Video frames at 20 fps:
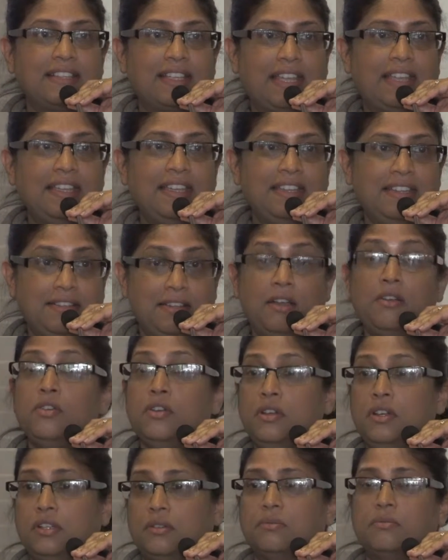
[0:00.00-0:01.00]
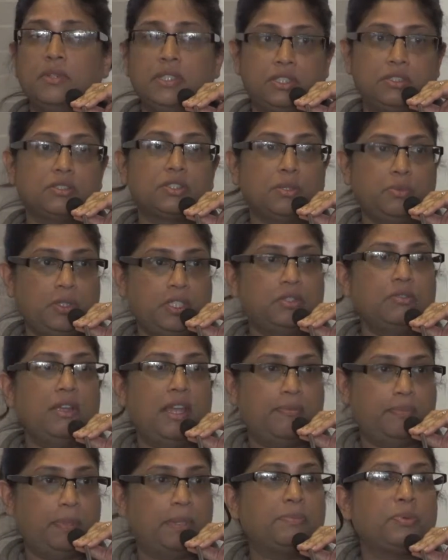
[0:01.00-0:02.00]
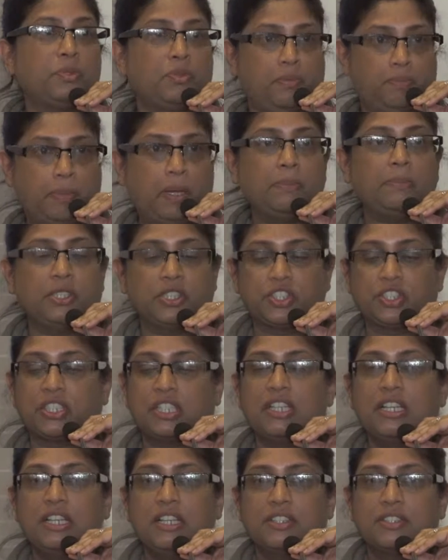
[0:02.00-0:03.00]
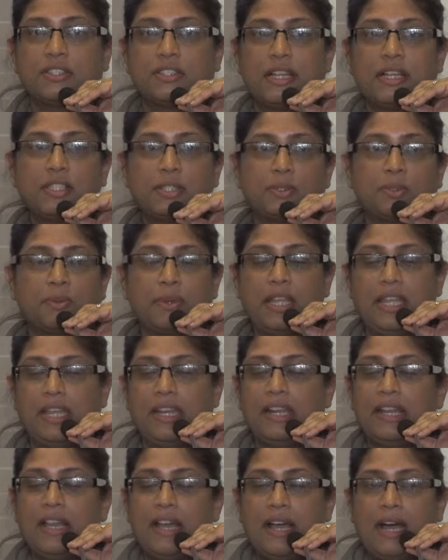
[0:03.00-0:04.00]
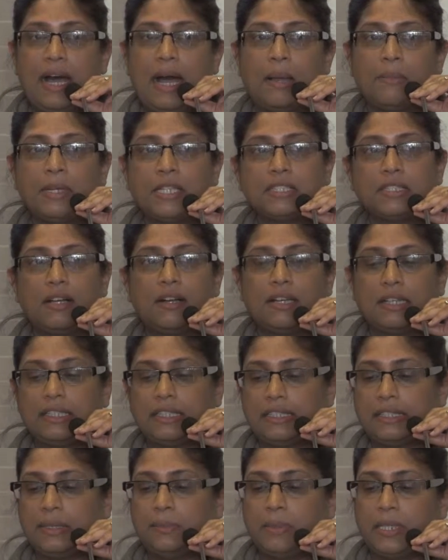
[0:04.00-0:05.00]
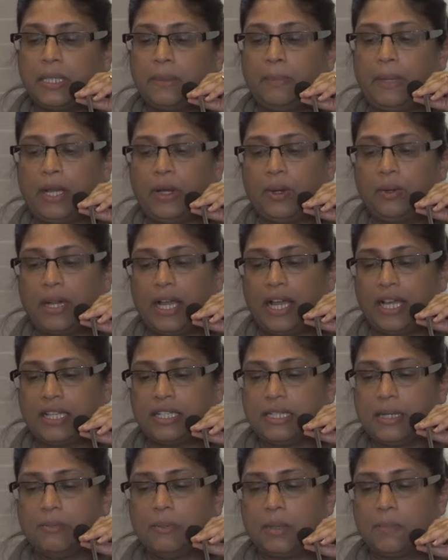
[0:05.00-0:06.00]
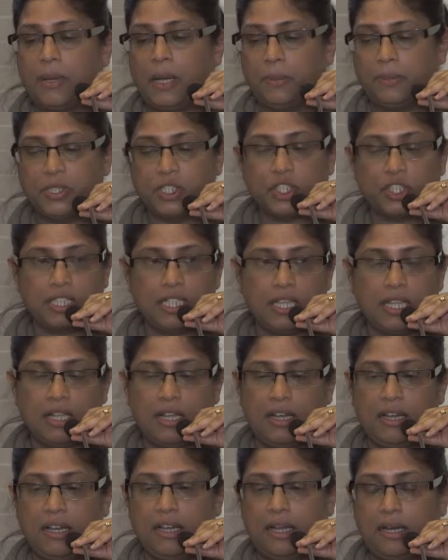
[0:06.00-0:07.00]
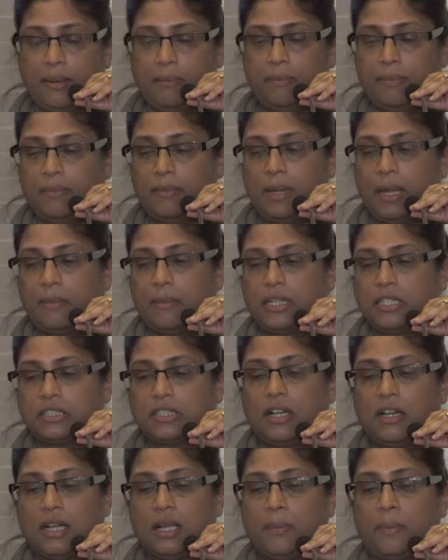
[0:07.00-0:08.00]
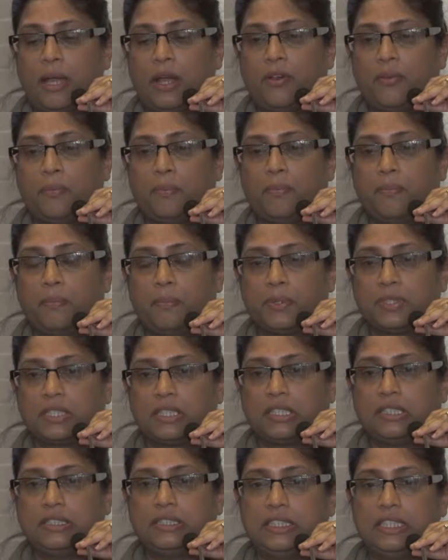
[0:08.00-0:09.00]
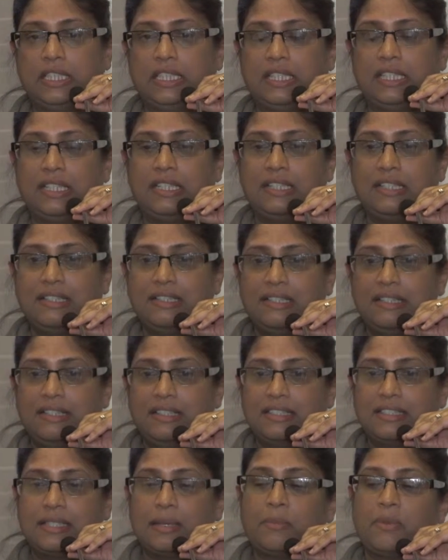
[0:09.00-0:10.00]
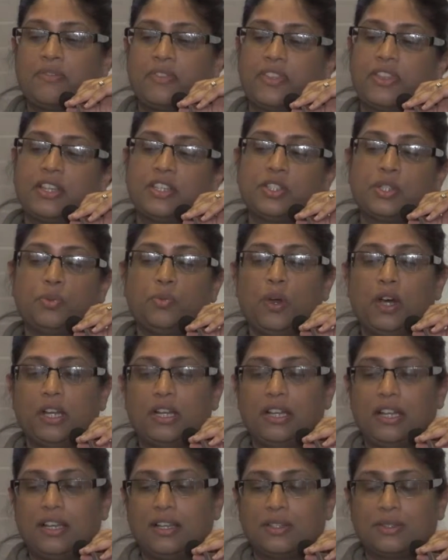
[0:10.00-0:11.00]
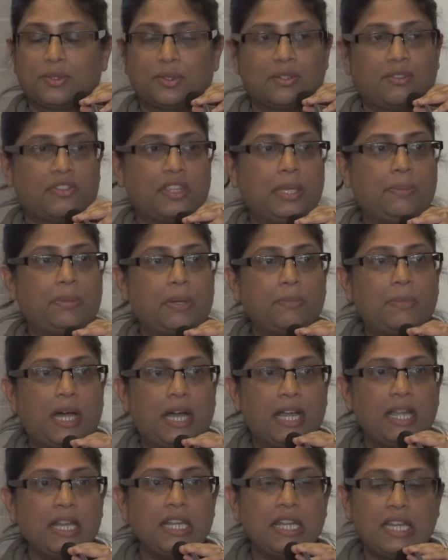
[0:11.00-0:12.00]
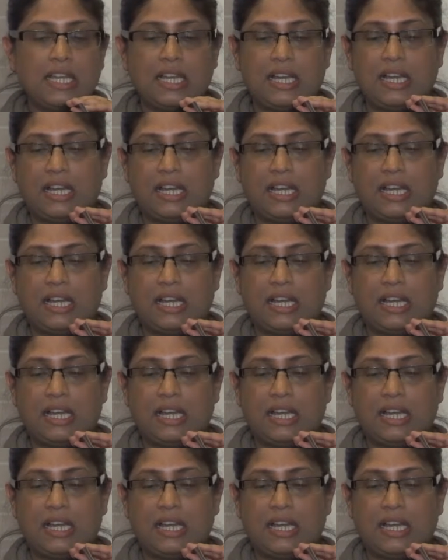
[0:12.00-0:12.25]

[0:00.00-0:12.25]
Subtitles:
Okay. Oh, good. So we do have people who have published. So that's great. I'm going to talk a little bit about academic publishing. I'm going to talk about particularly some of the things you want to sort of keep in mind